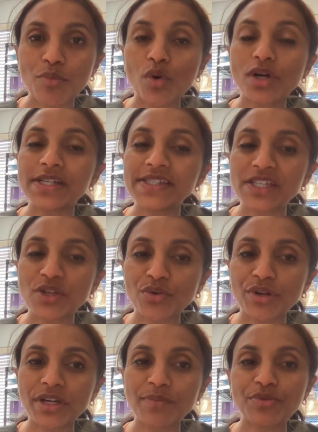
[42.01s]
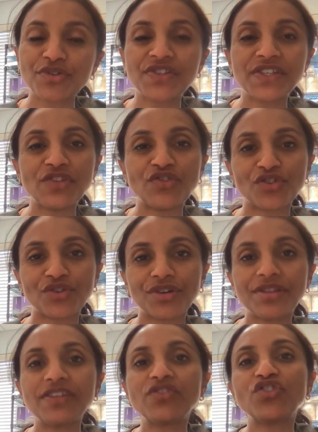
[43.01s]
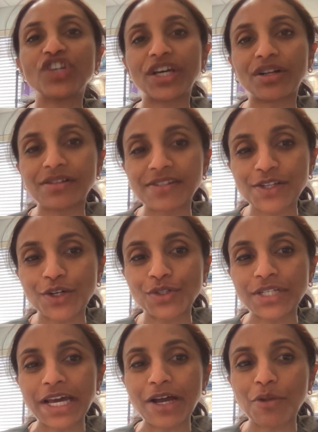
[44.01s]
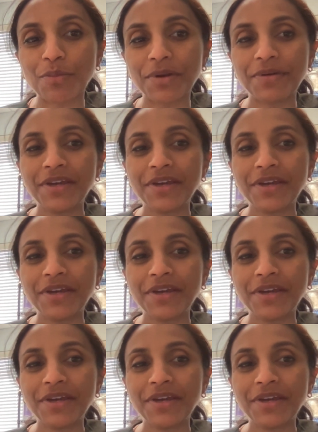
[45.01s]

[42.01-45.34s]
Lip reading: or considering a procedure, this channel is here to help.